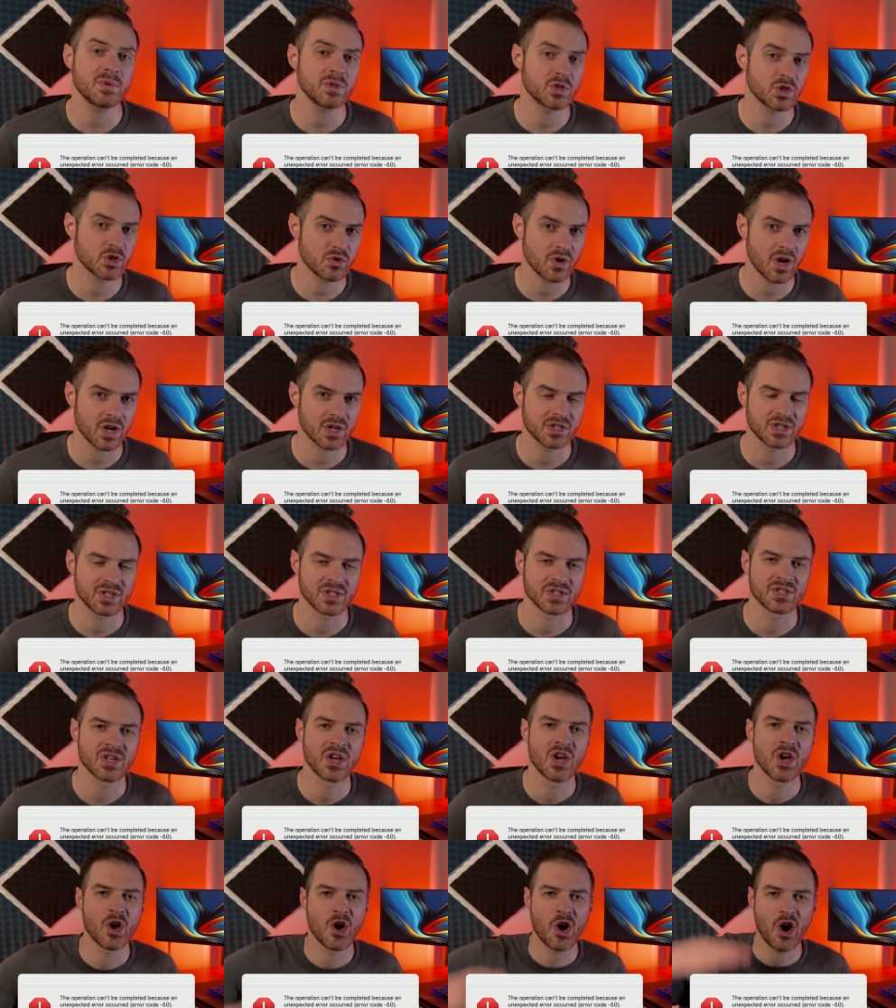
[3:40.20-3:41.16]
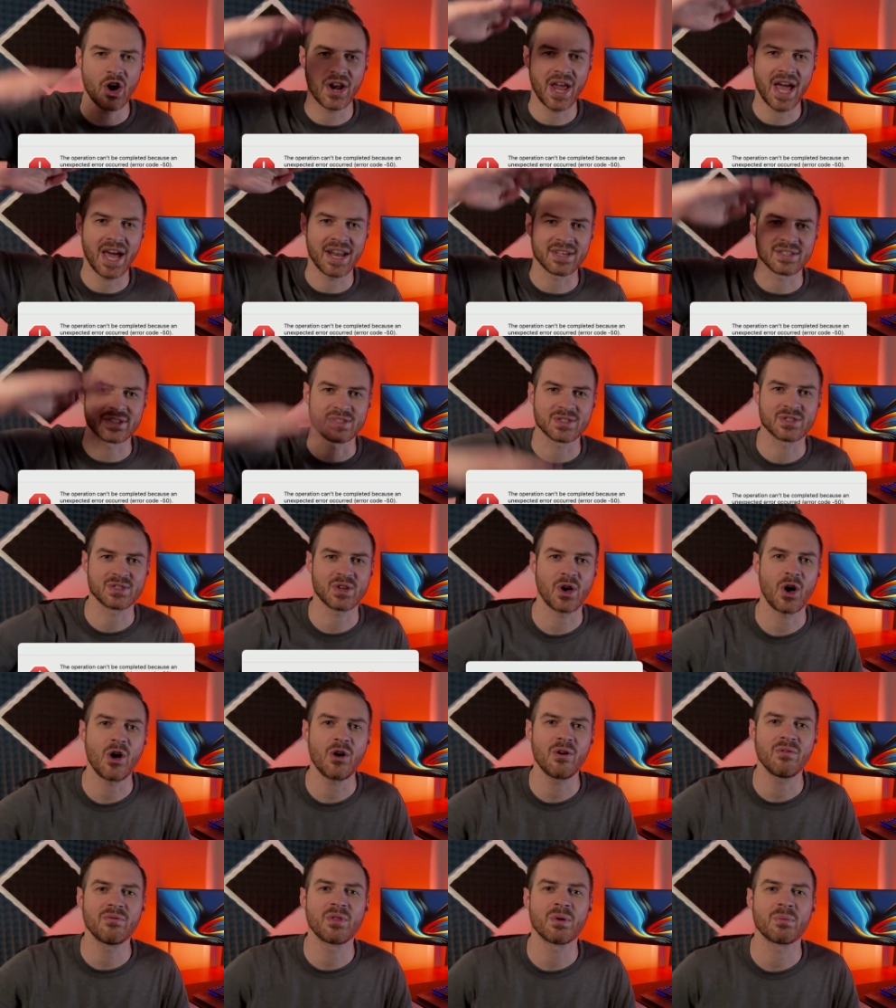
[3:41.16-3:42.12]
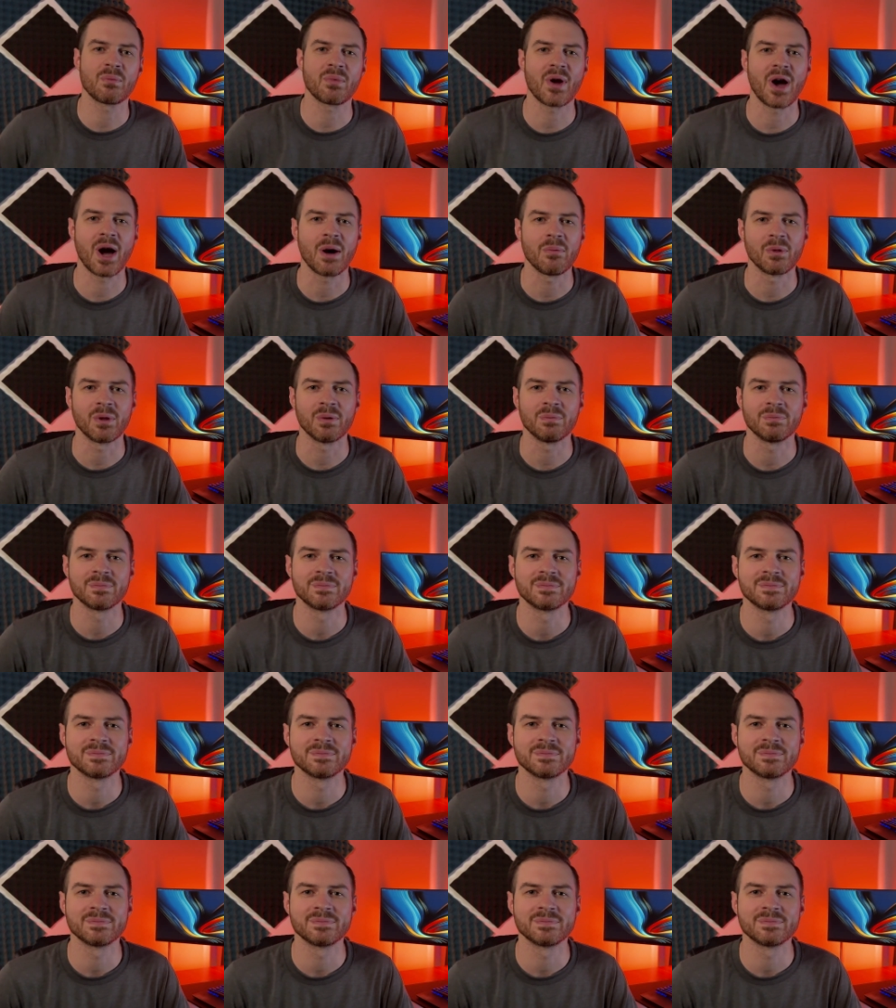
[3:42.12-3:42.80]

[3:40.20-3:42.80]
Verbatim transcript: -step instructions on how to solve the problem.